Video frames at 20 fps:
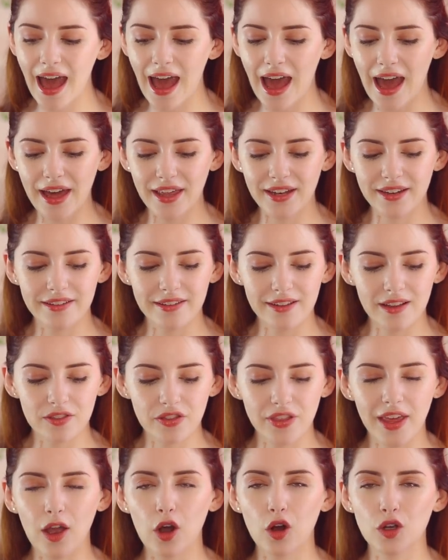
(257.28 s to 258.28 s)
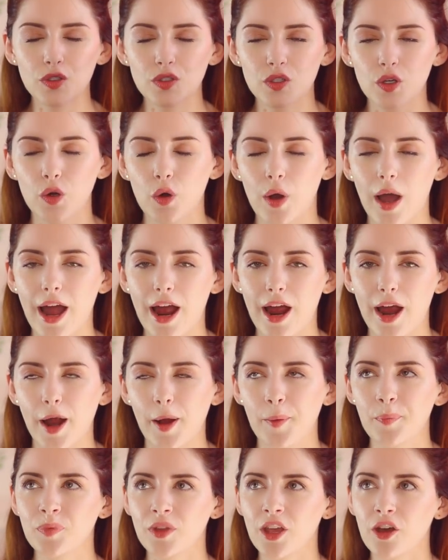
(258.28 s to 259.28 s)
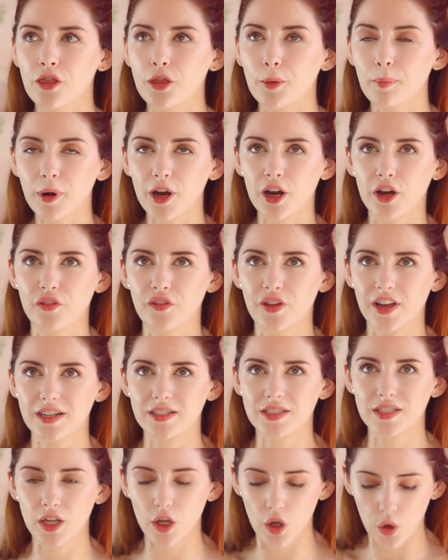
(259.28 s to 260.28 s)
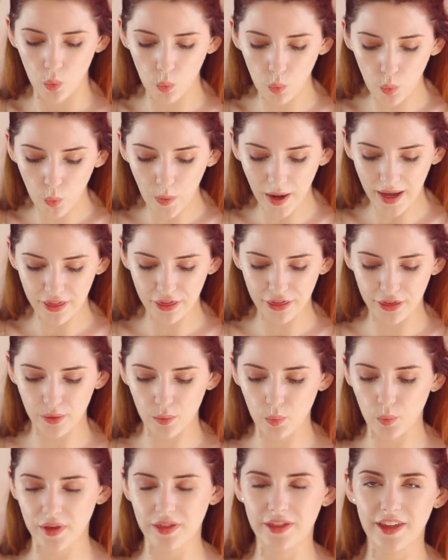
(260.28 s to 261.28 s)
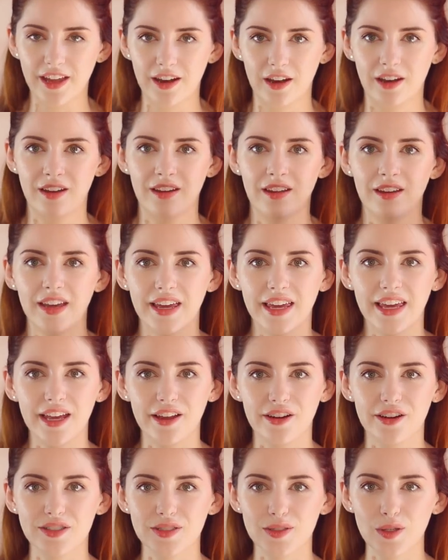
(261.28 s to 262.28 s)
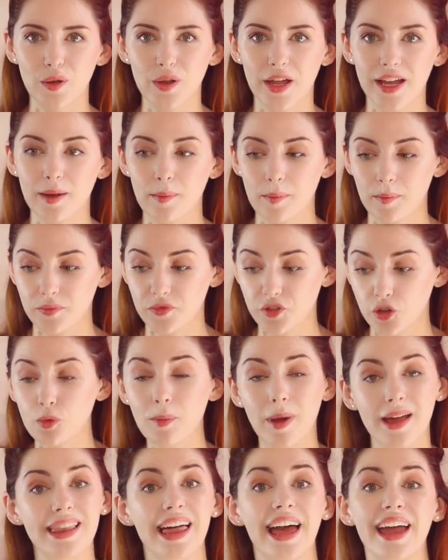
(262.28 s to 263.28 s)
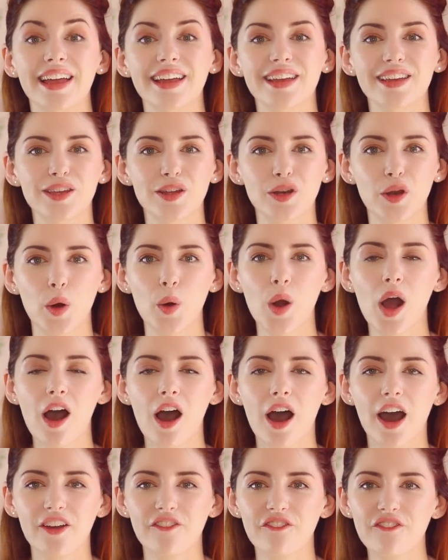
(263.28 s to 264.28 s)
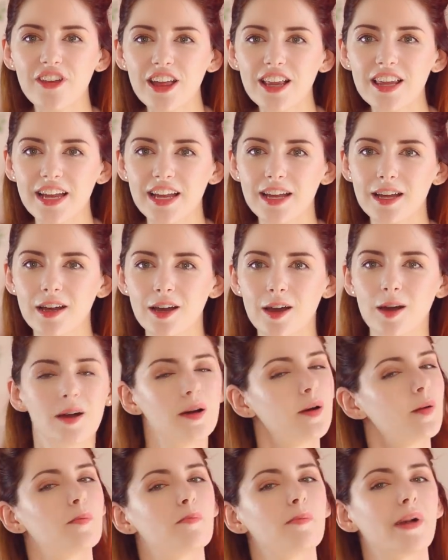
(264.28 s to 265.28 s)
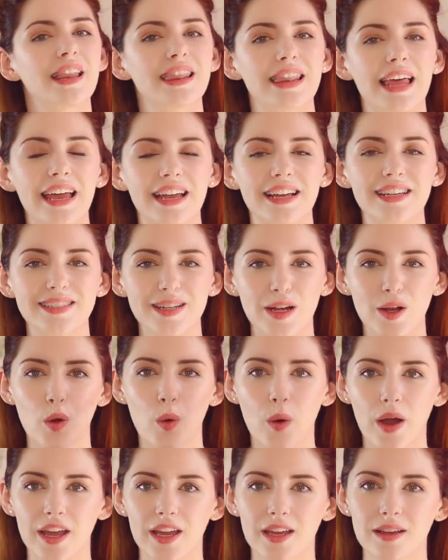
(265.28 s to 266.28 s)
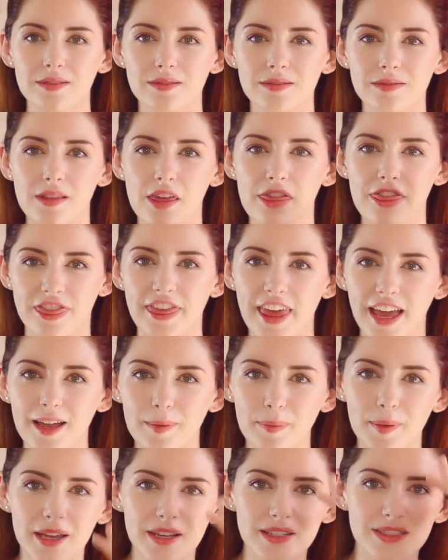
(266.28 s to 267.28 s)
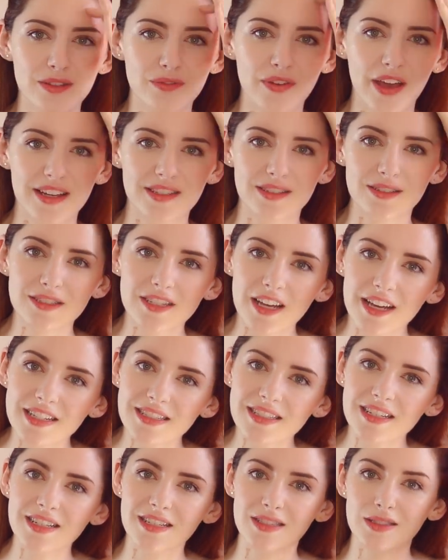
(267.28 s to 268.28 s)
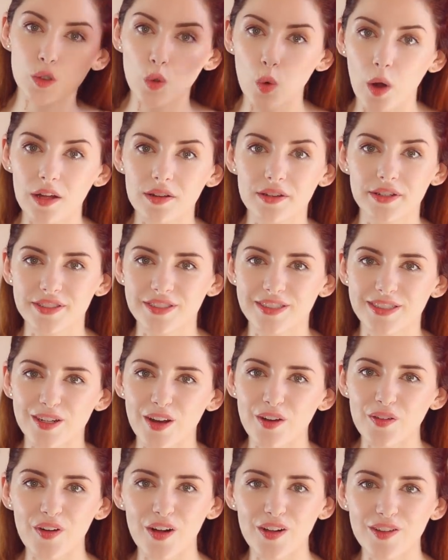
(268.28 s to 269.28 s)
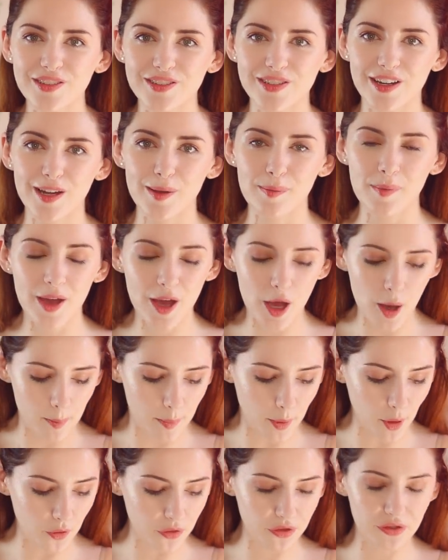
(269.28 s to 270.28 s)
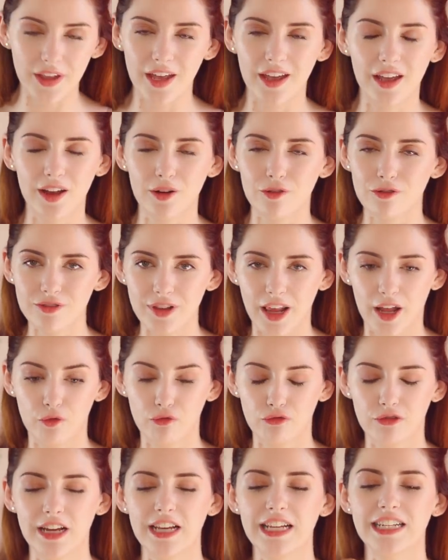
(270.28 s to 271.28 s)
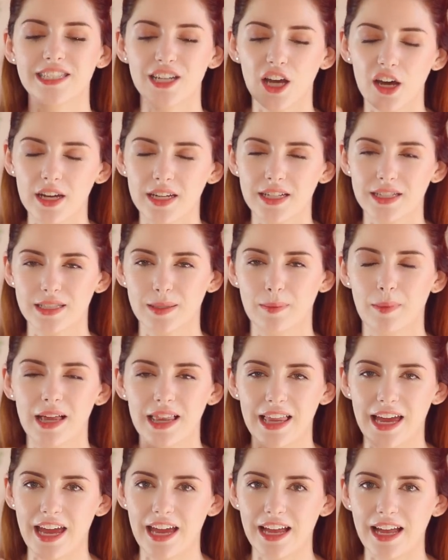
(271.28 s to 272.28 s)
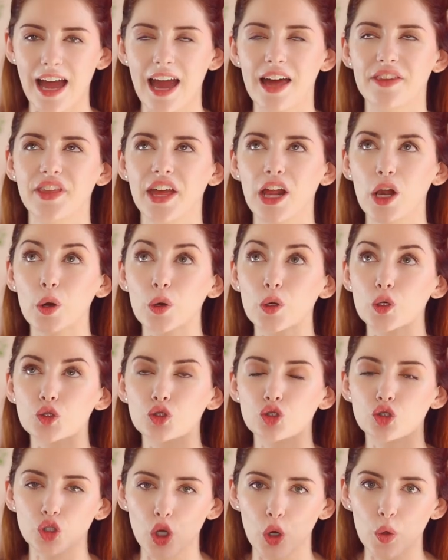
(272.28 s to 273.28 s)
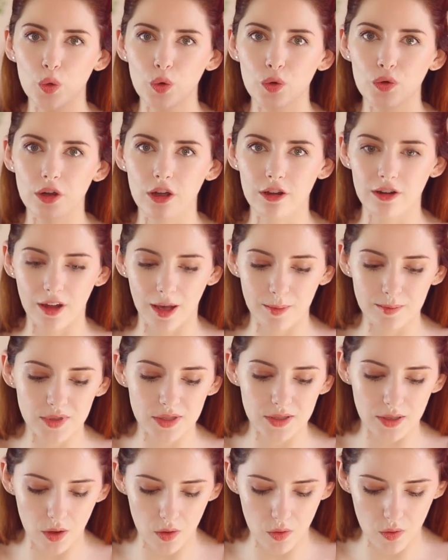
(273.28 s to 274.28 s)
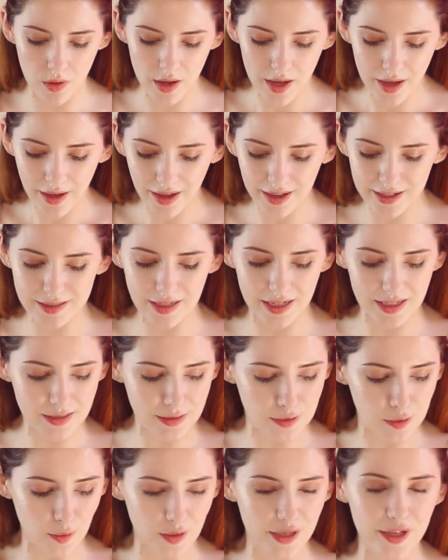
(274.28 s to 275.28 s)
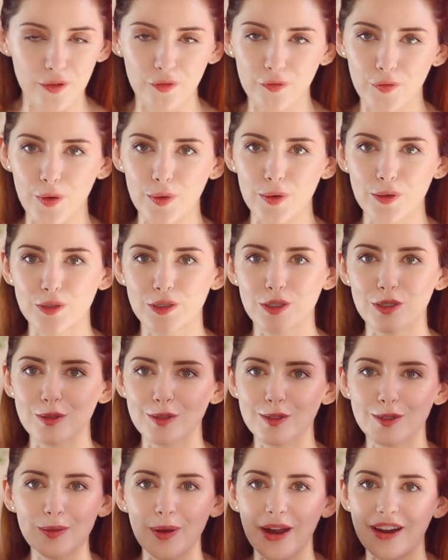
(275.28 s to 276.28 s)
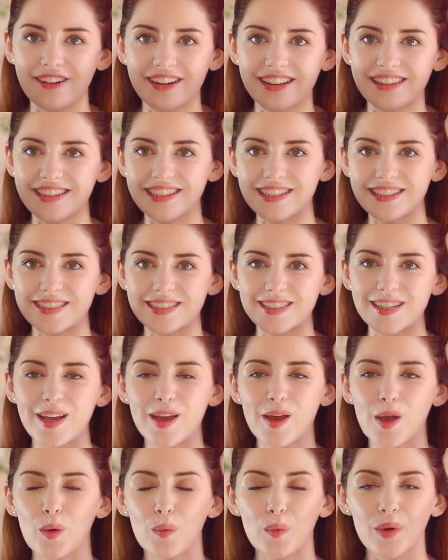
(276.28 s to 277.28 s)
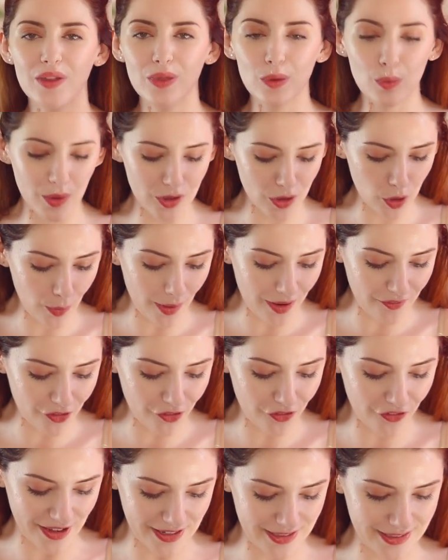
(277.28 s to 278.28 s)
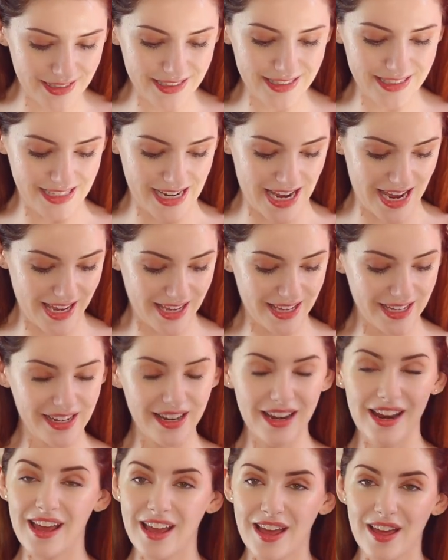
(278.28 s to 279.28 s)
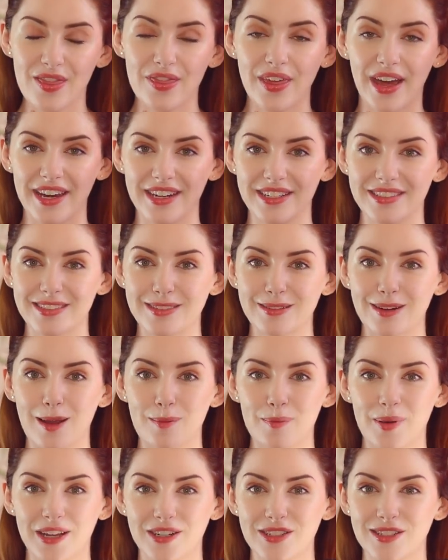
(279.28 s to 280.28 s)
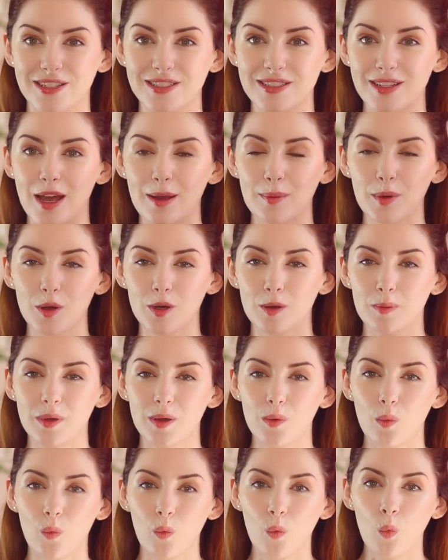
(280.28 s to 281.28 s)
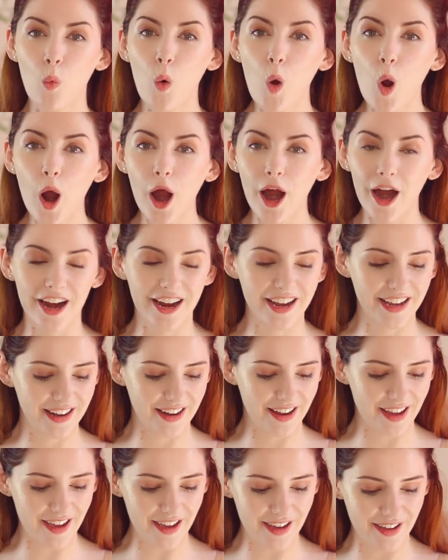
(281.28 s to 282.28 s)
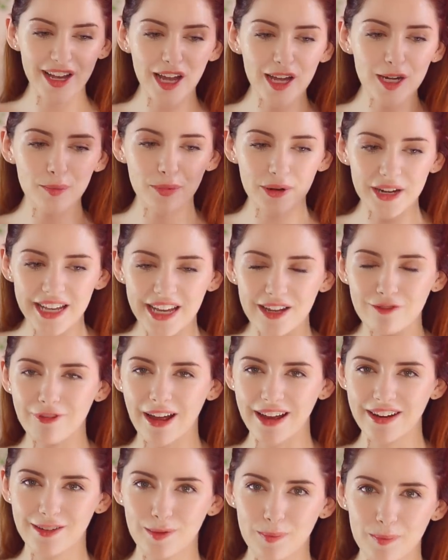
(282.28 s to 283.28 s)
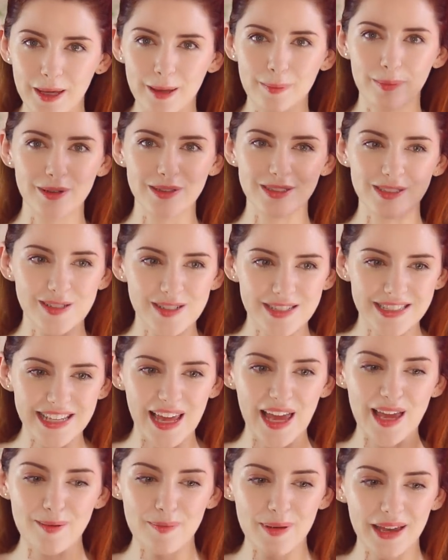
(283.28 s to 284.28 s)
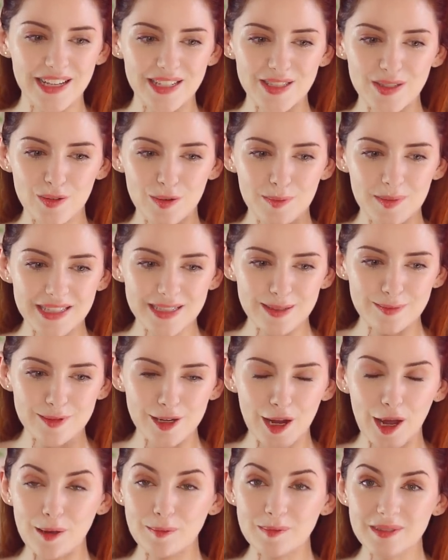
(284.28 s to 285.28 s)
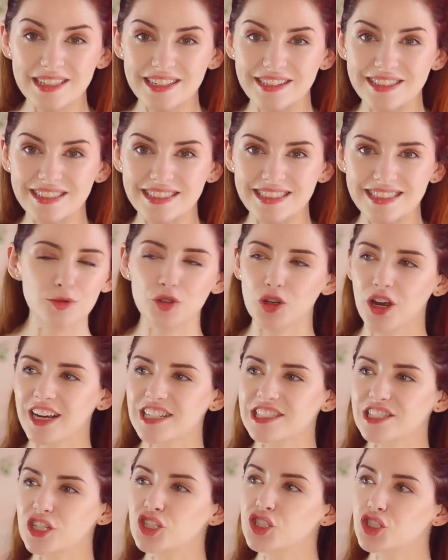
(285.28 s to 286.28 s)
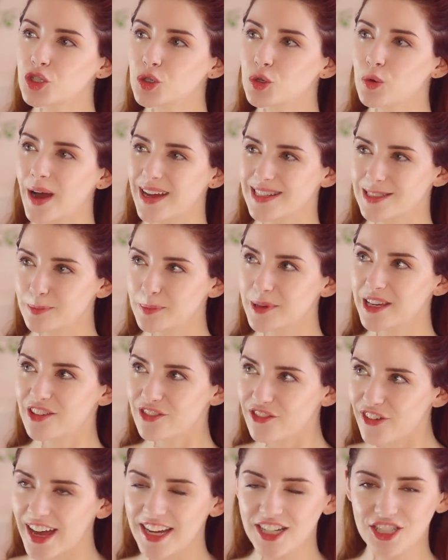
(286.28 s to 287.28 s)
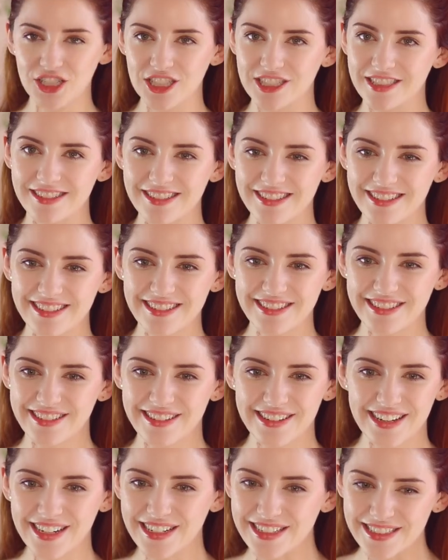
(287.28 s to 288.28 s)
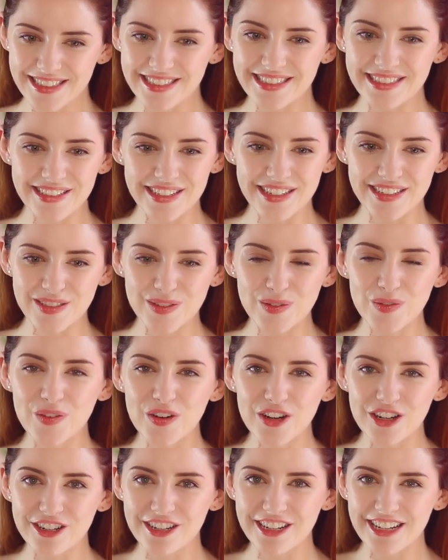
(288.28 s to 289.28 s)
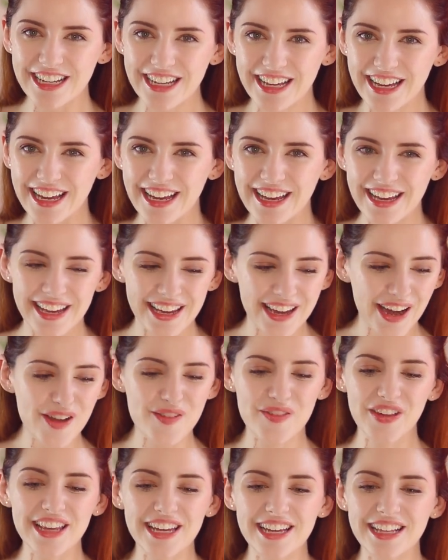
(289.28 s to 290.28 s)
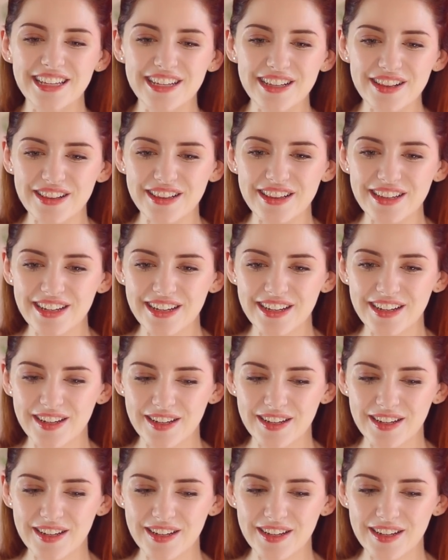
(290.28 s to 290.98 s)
And they also are the perfect width within here. So like to my leg, you know? I feel like my legs are quite thick because of exercising and squatting and stuff all the time, but they're like really tight to my leg and they look so good on. I'm so excited to do a little photo shoot wearing these with whoever fancies taking that Instagram picture, because I'm going to be working it. I kind of bring in random people to just take pics for me sometimes because I'm trying to do and be fashion, and it's fun. I feel like a little,